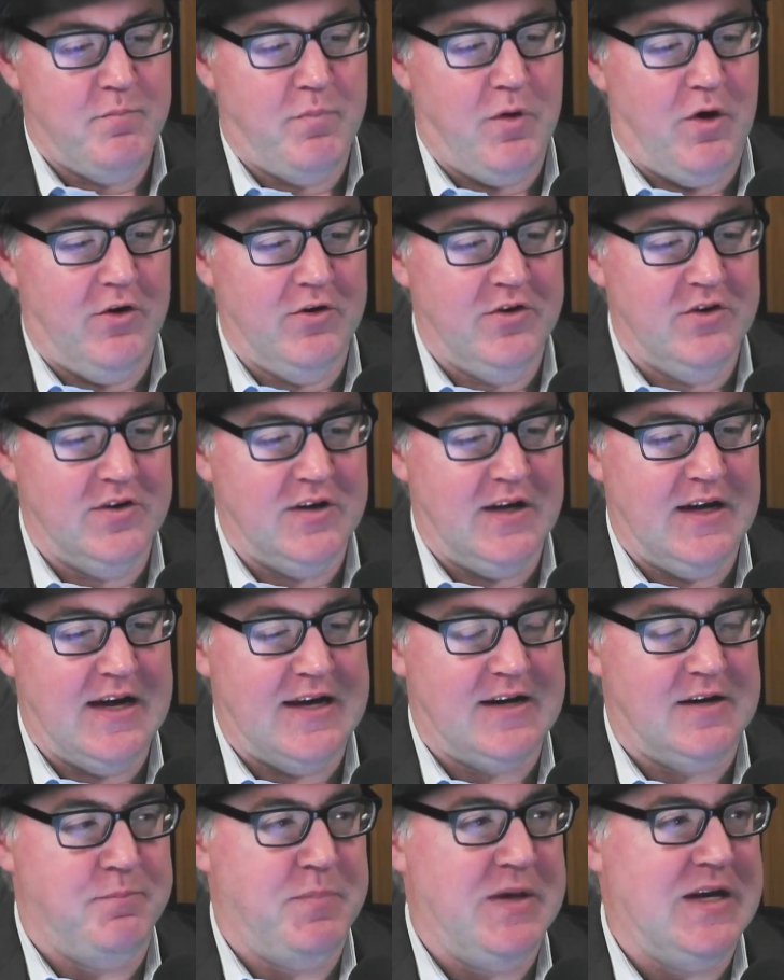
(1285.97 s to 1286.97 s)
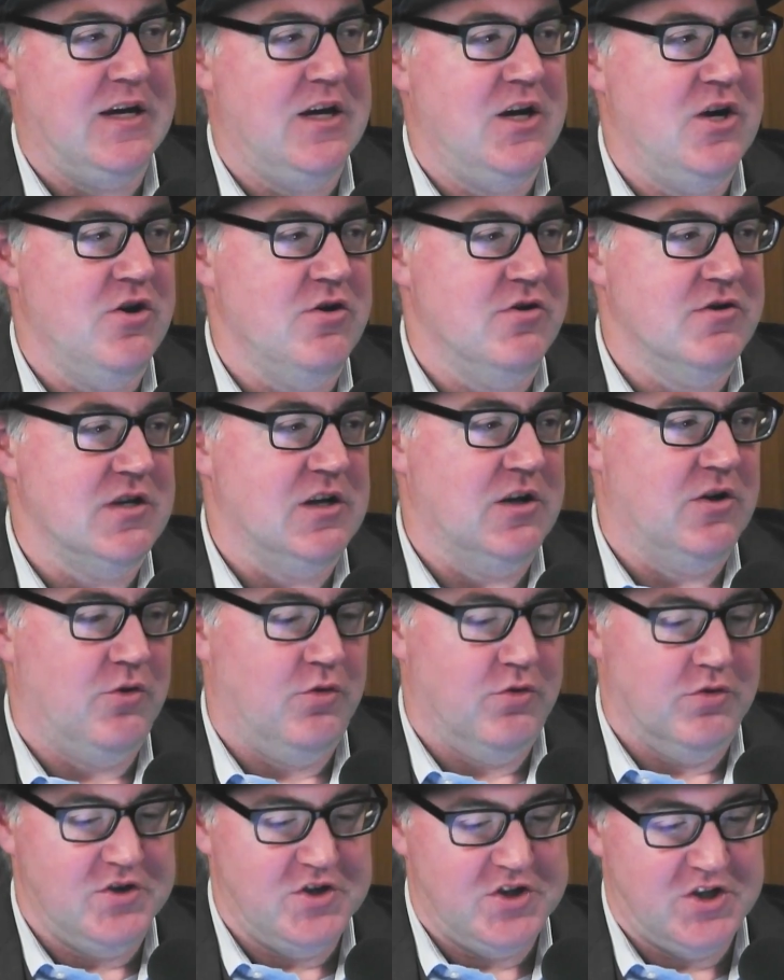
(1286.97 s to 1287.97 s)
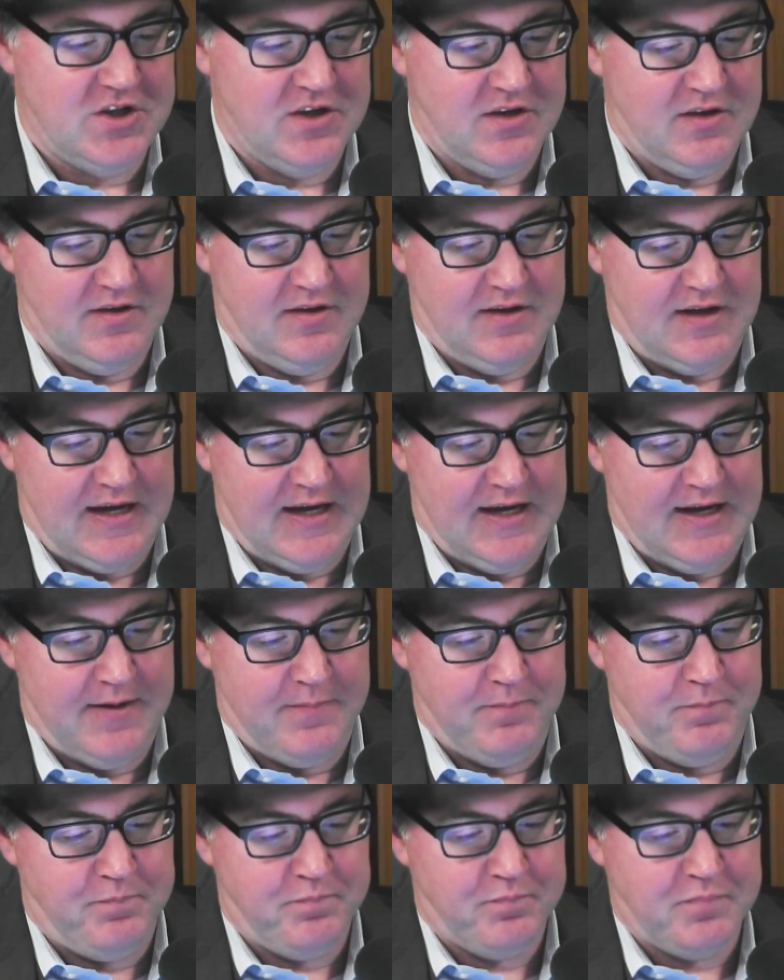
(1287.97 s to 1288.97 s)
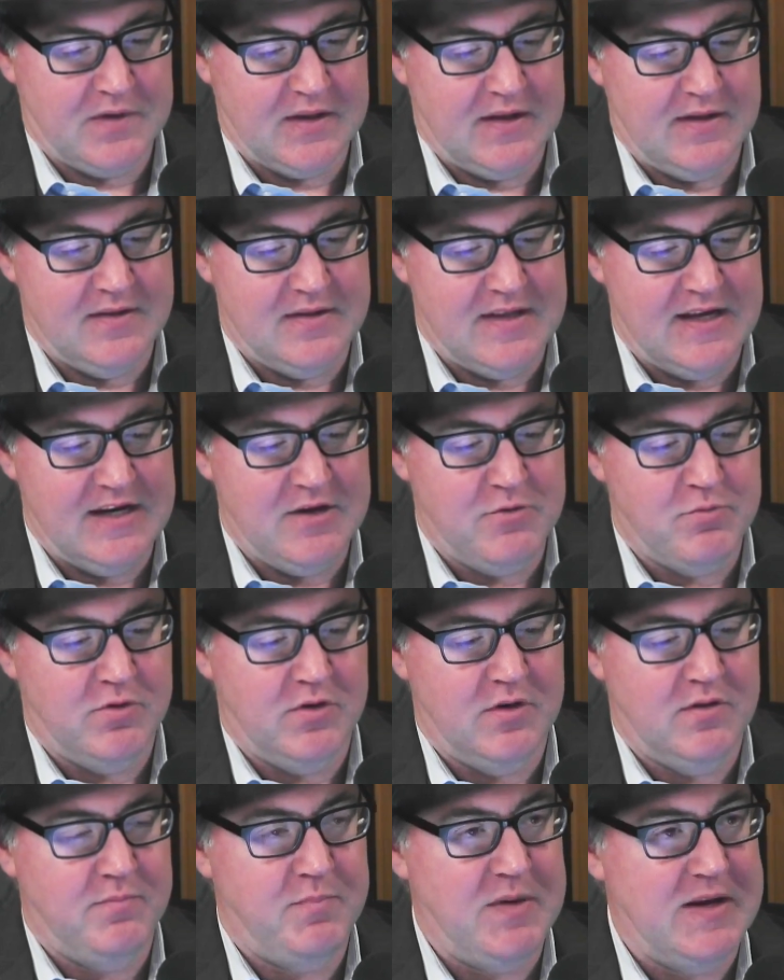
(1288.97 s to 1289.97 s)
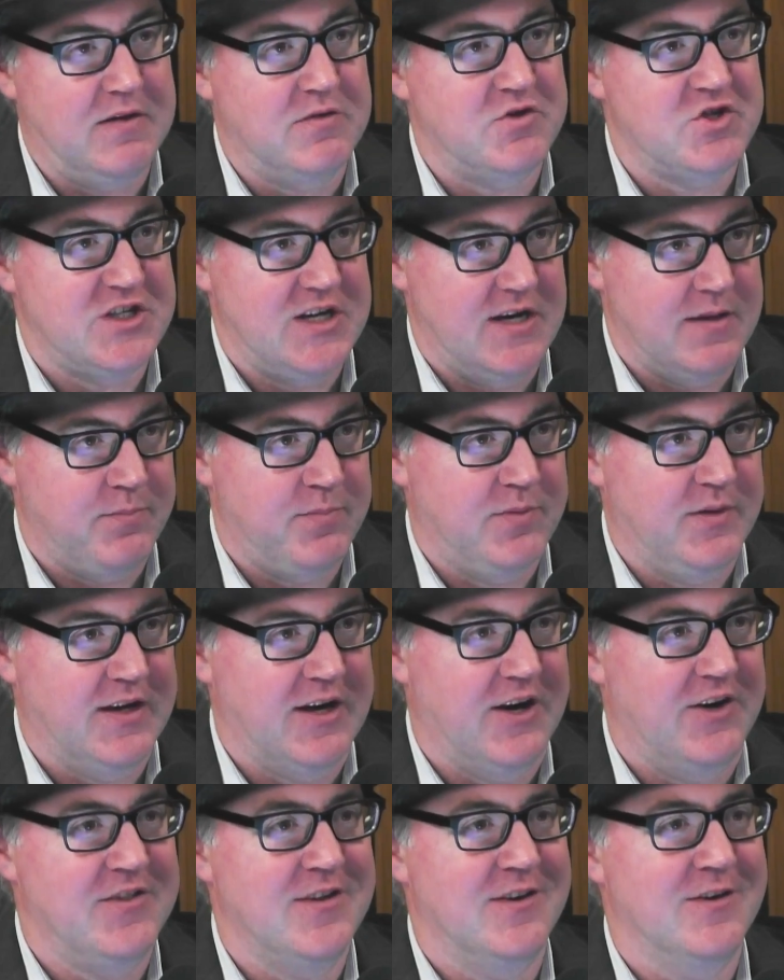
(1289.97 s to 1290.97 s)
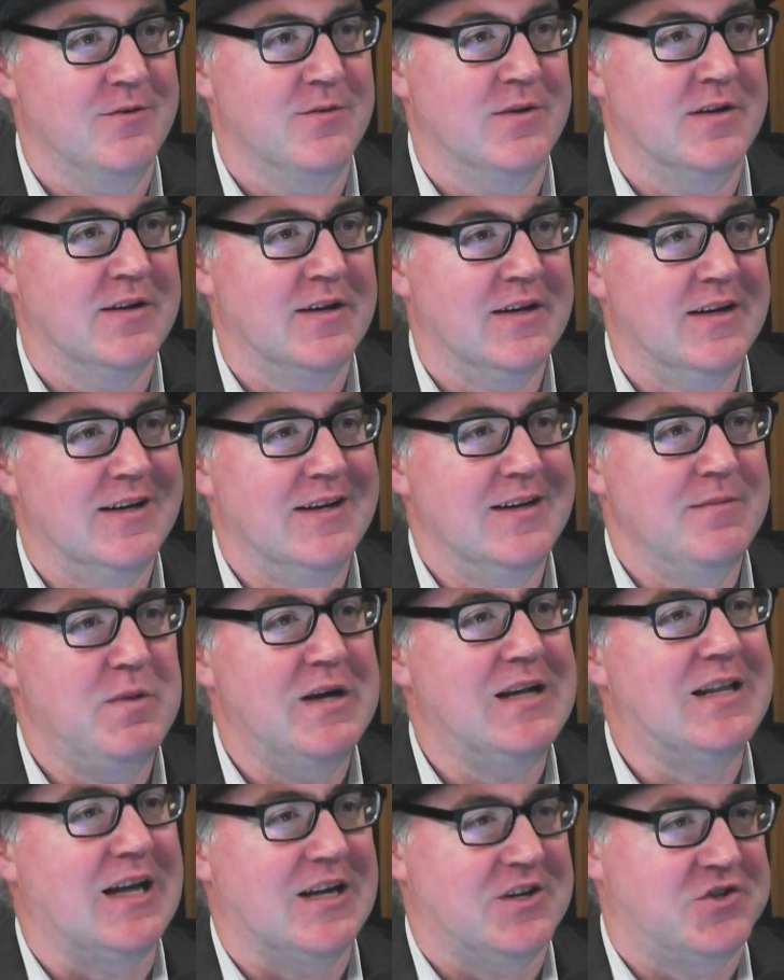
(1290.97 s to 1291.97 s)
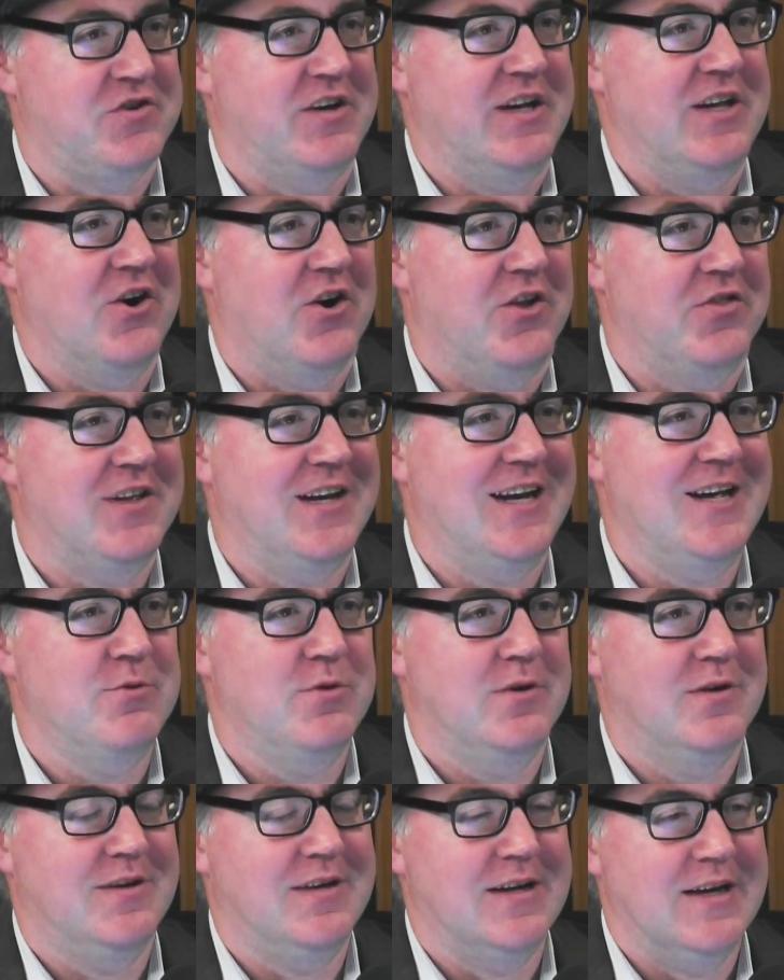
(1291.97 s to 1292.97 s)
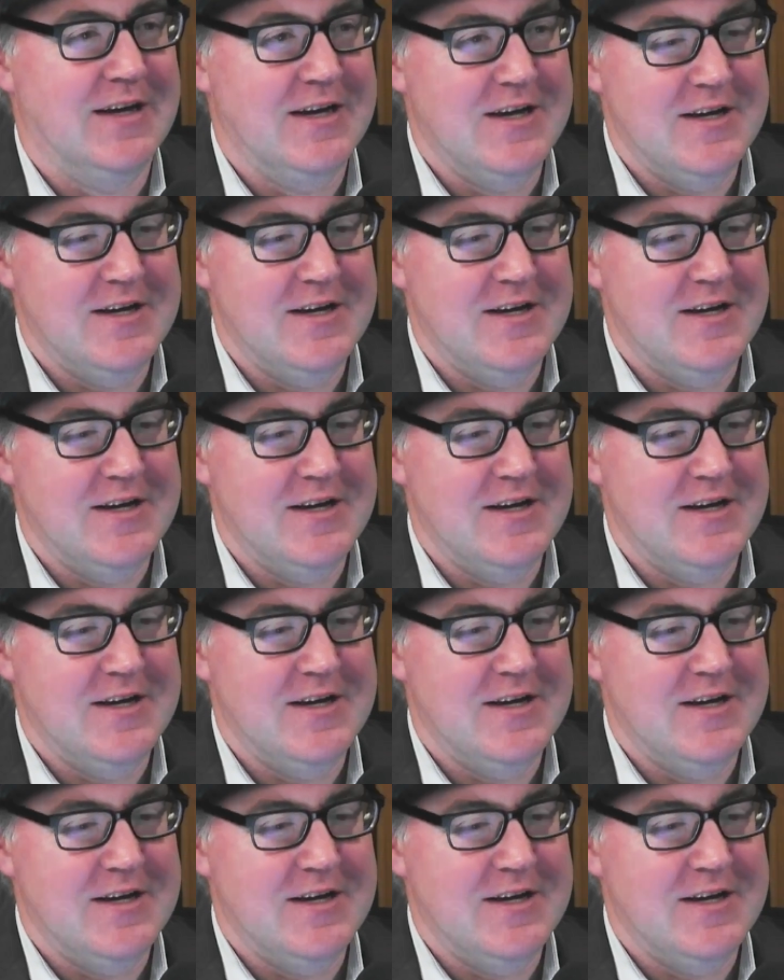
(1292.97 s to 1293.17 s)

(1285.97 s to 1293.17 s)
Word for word: Bond had a big, huge launch um, that he would, big ship, you know, that he would, big luxury yacht that he would, yeah.